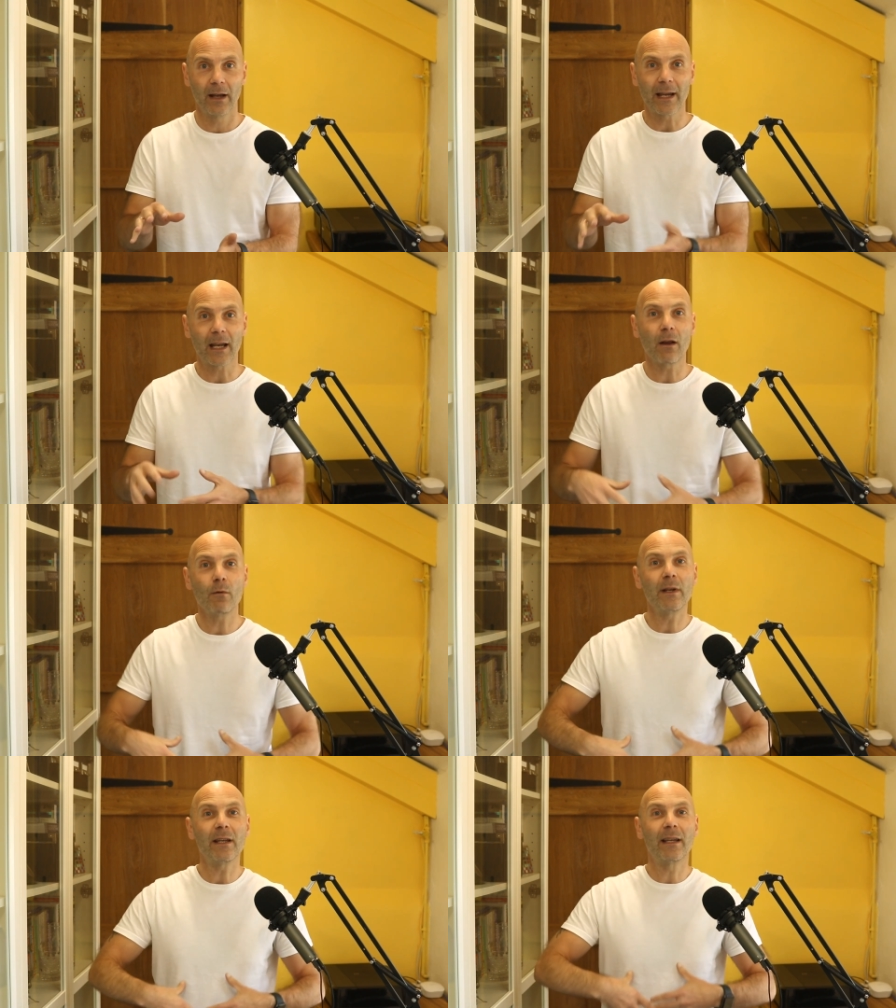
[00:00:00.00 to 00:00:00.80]
it can
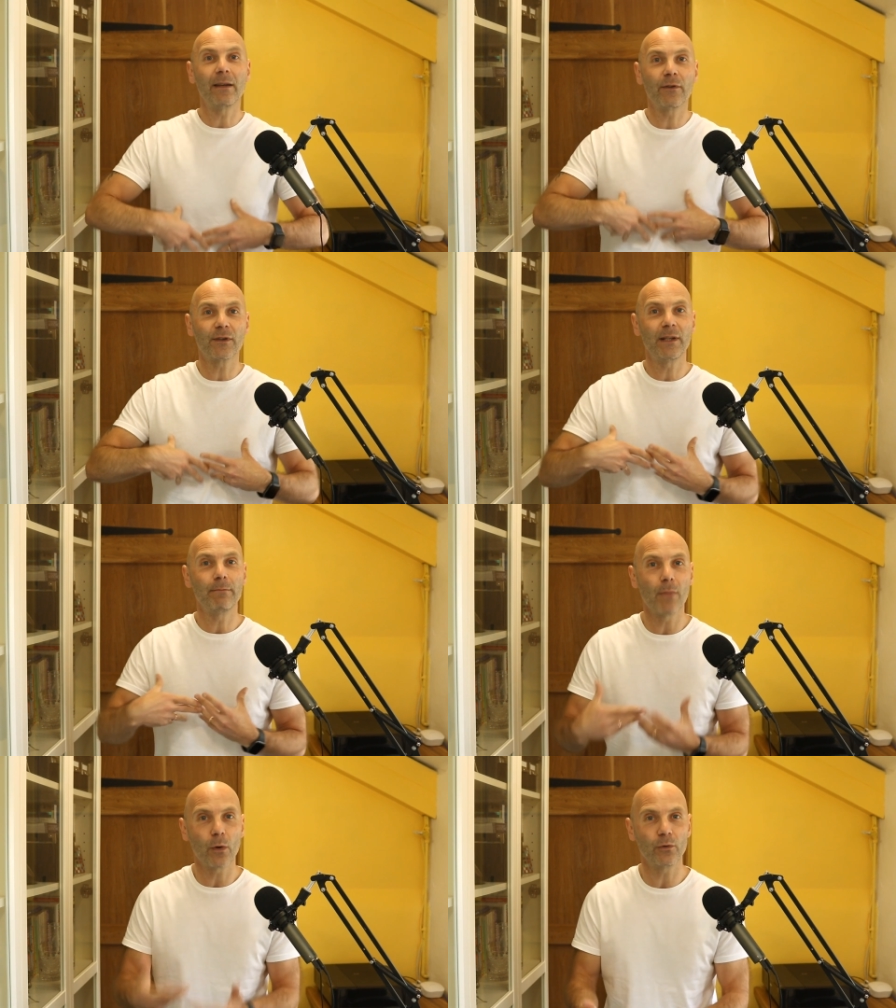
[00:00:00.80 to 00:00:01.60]
only give us
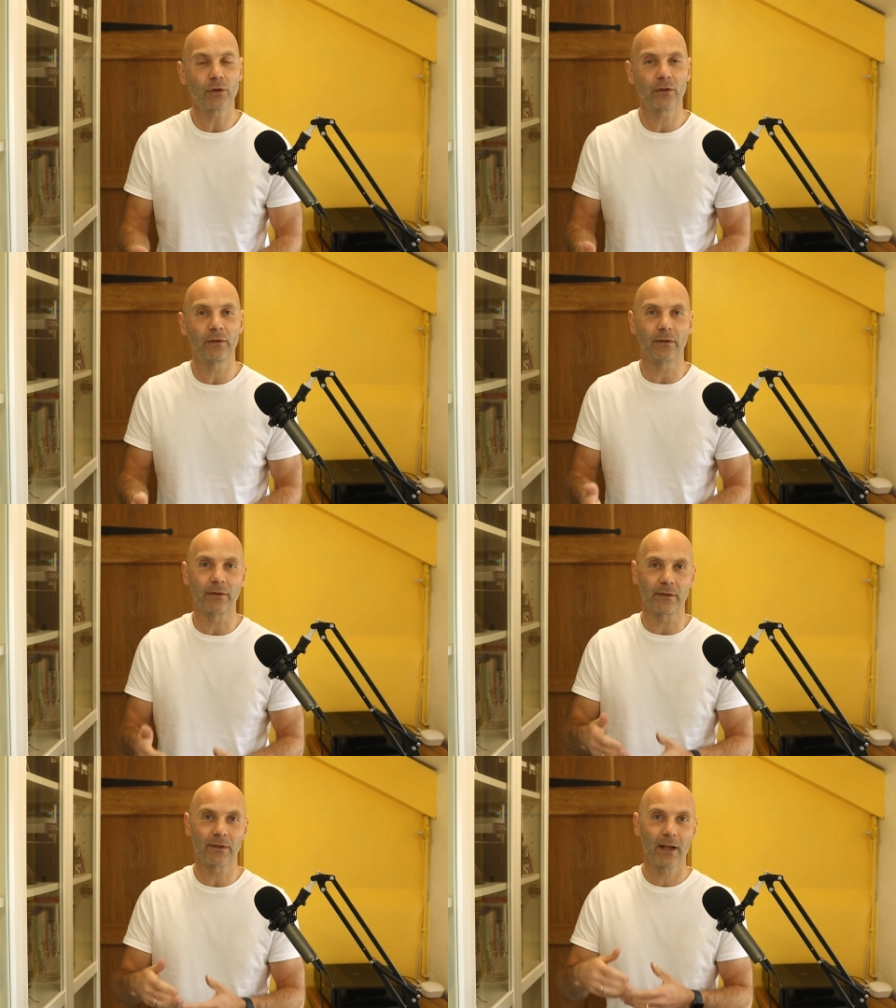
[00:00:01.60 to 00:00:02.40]

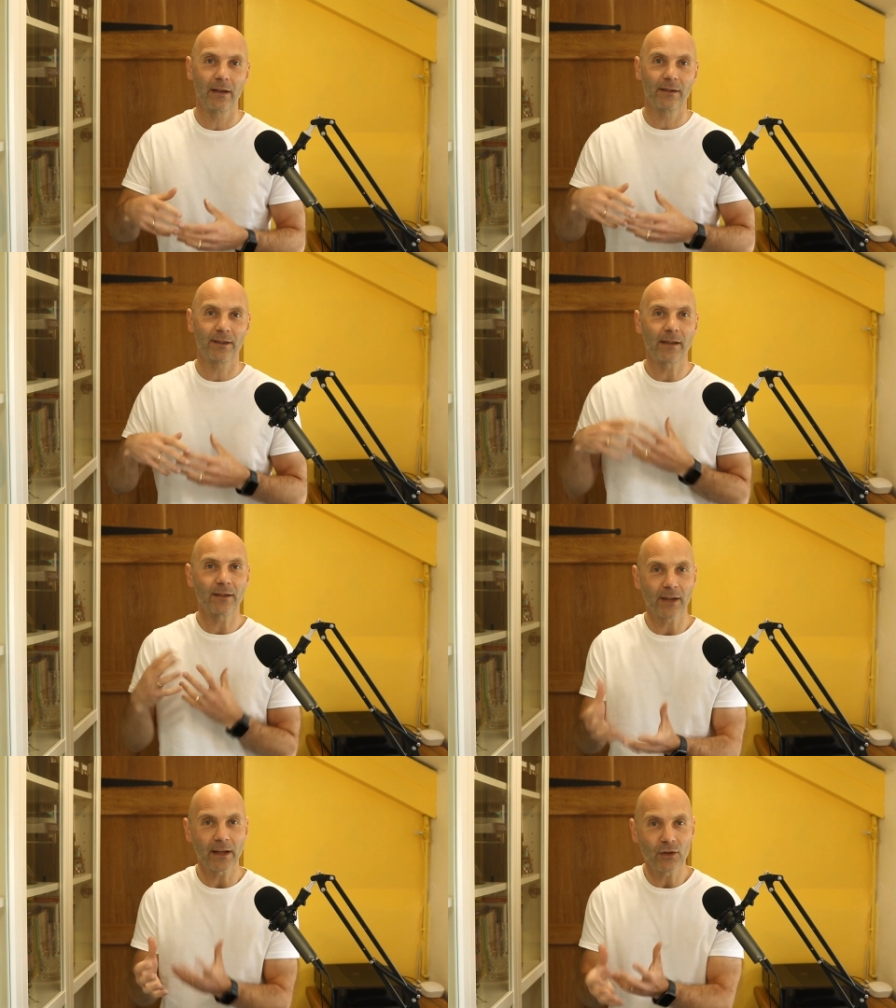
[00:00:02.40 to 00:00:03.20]
emotions
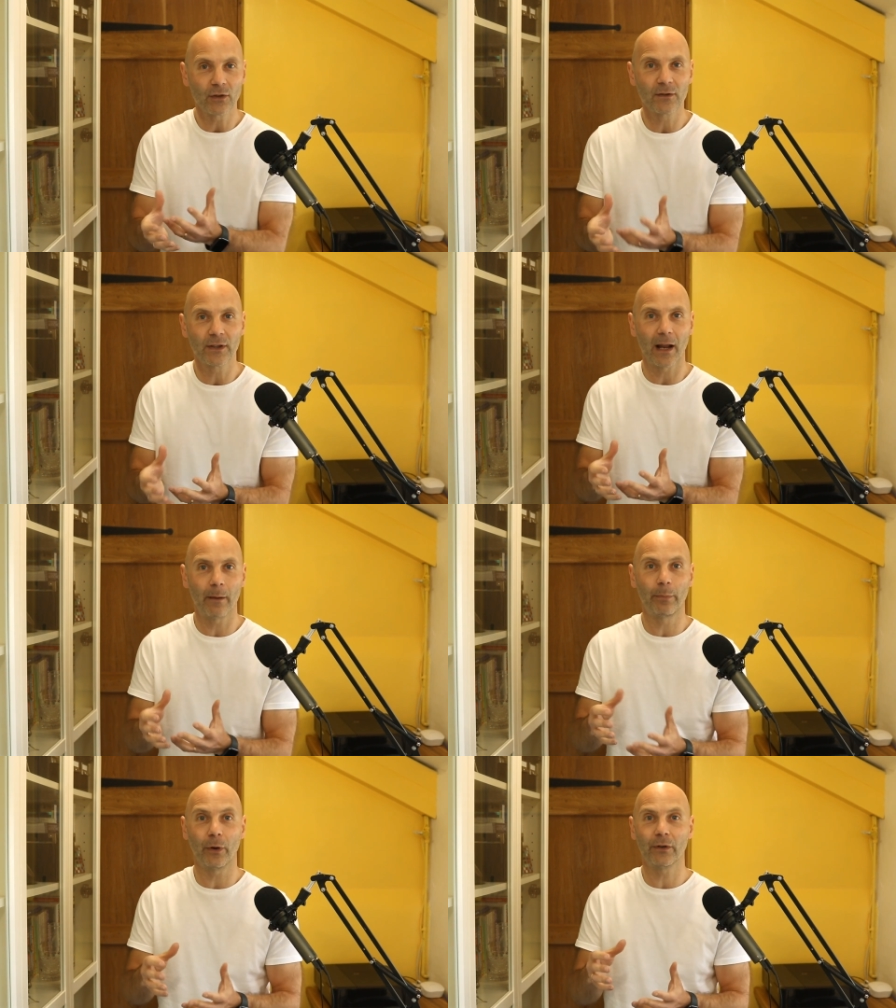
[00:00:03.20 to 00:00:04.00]
sensations in
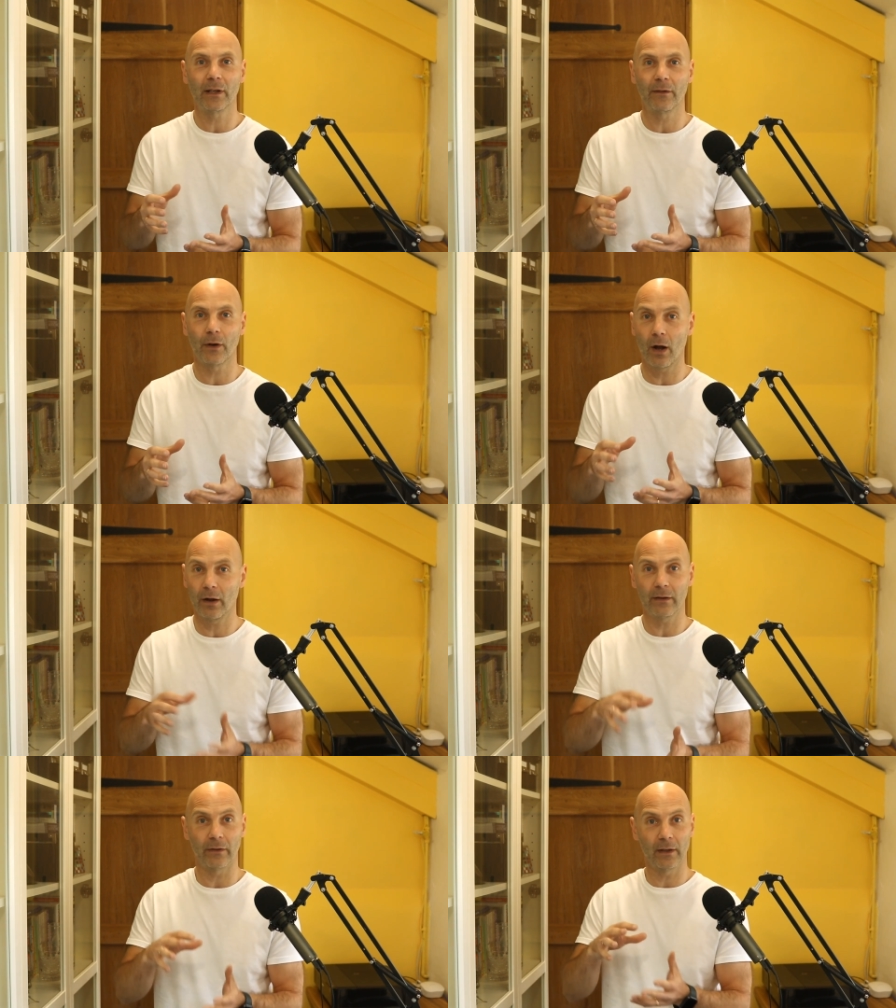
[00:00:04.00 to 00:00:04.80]
our body that
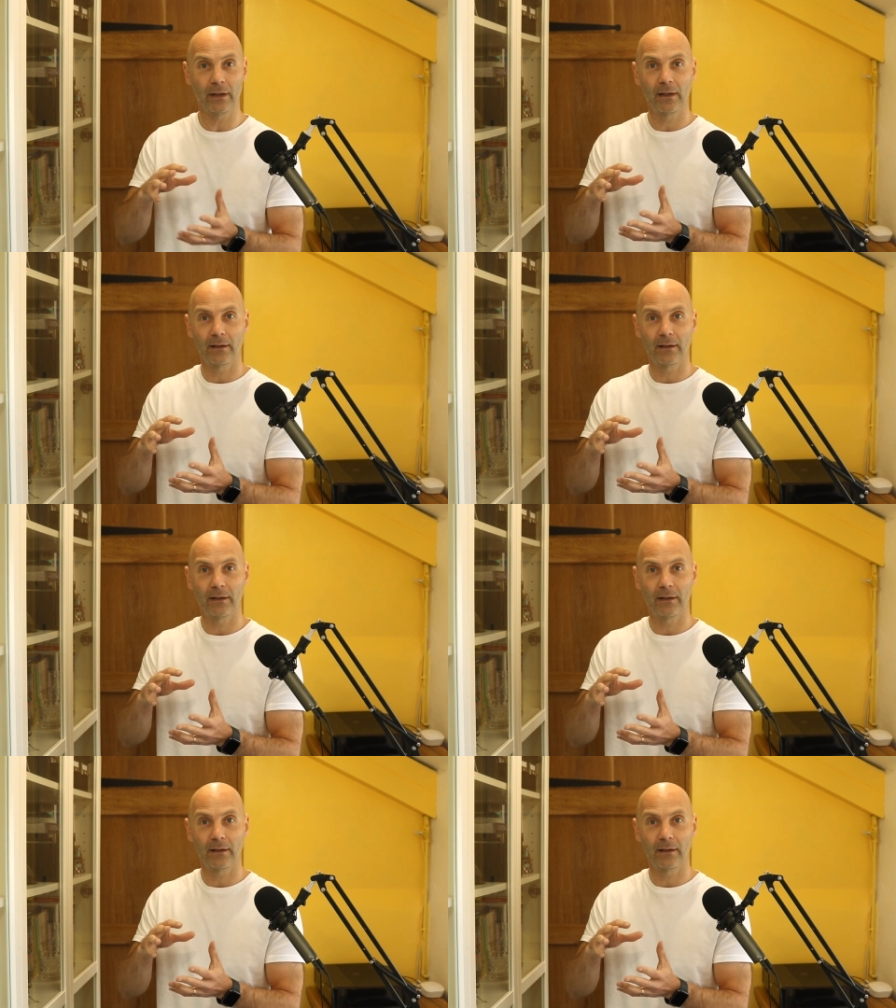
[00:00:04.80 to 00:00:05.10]
either